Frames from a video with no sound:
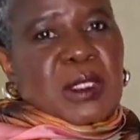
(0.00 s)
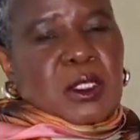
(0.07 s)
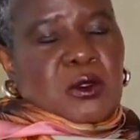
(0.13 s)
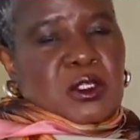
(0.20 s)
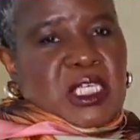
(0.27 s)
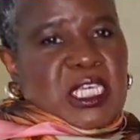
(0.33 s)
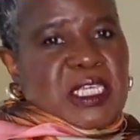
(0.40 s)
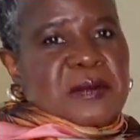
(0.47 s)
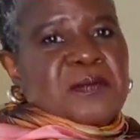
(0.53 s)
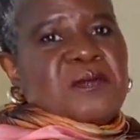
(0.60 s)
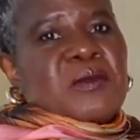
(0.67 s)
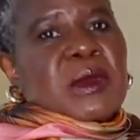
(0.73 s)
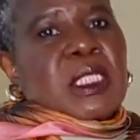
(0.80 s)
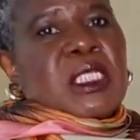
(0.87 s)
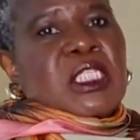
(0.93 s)
Okay,
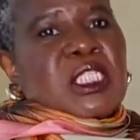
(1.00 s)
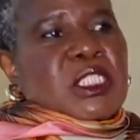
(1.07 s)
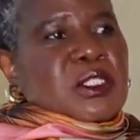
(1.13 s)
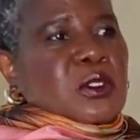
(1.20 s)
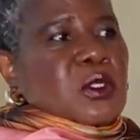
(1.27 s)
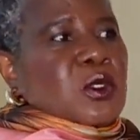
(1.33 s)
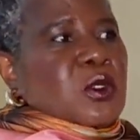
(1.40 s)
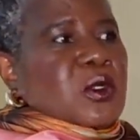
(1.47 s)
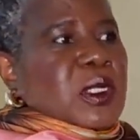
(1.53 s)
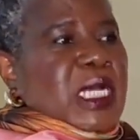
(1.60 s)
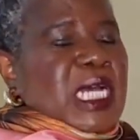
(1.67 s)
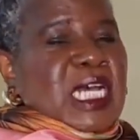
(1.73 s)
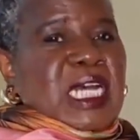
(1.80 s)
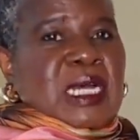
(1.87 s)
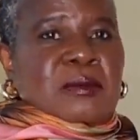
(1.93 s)
so
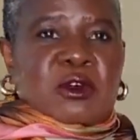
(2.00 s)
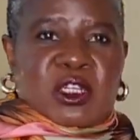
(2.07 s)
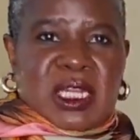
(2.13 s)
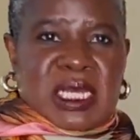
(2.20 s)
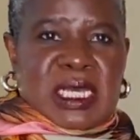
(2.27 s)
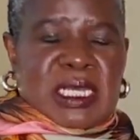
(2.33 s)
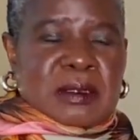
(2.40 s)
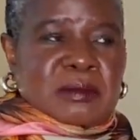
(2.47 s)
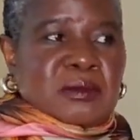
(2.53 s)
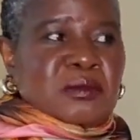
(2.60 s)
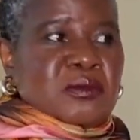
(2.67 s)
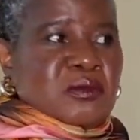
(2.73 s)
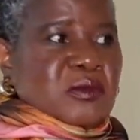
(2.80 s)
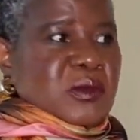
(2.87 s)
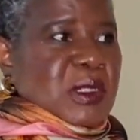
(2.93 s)
I'm gonna
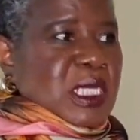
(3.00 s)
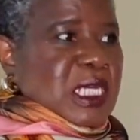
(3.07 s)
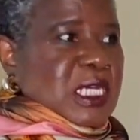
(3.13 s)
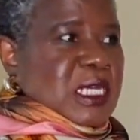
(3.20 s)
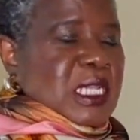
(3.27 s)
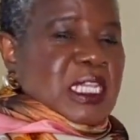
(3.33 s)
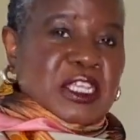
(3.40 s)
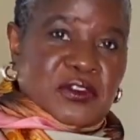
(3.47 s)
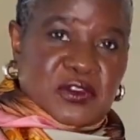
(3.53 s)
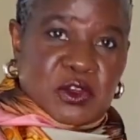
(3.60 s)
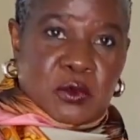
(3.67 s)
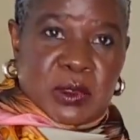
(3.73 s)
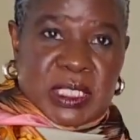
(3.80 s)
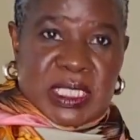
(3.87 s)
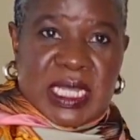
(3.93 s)
leave you
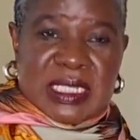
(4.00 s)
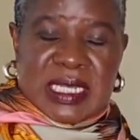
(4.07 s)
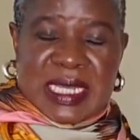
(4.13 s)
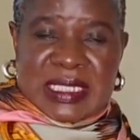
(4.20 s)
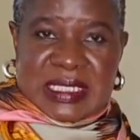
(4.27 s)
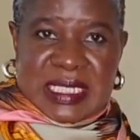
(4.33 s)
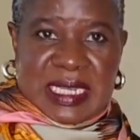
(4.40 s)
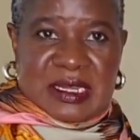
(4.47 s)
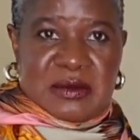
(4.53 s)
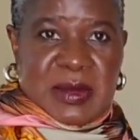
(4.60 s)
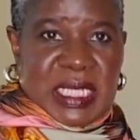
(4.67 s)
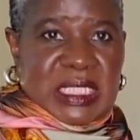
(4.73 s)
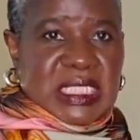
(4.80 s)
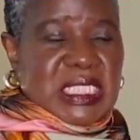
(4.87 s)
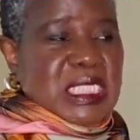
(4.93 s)
with that
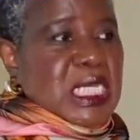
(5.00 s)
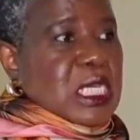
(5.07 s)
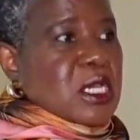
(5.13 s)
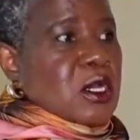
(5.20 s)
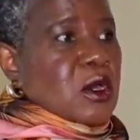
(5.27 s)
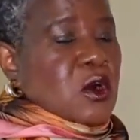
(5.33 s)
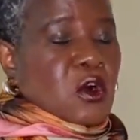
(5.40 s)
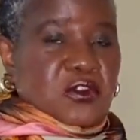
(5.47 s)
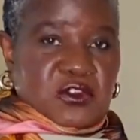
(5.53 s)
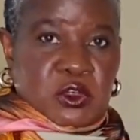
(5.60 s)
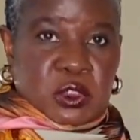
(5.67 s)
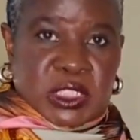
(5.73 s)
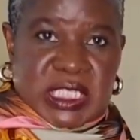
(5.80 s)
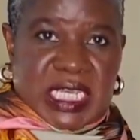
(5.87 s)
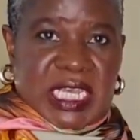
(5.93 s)
assignment of
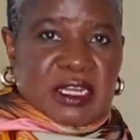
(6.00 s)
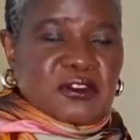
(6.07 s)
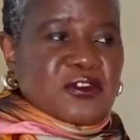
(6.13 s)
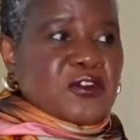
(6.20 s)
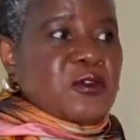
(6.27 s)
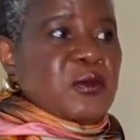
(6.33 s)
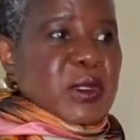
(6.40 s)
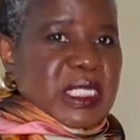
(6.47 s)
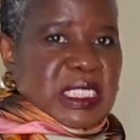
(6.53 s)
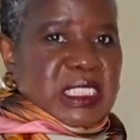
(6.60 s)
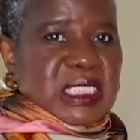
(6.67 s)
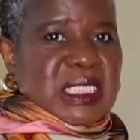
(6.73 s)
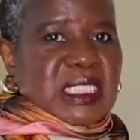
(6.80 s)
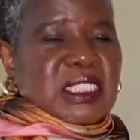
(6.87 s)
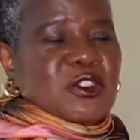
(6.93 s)
yourself.
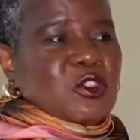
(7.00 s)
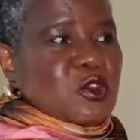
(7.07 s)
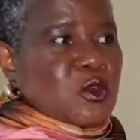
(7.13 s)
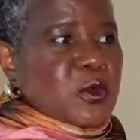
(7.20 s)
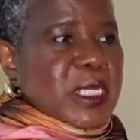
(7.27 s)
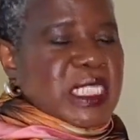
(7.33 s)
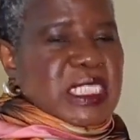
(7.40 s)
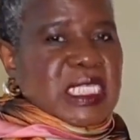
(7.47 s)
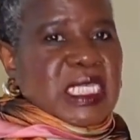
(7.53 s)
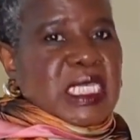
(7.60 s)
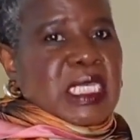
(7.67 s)
Please do it.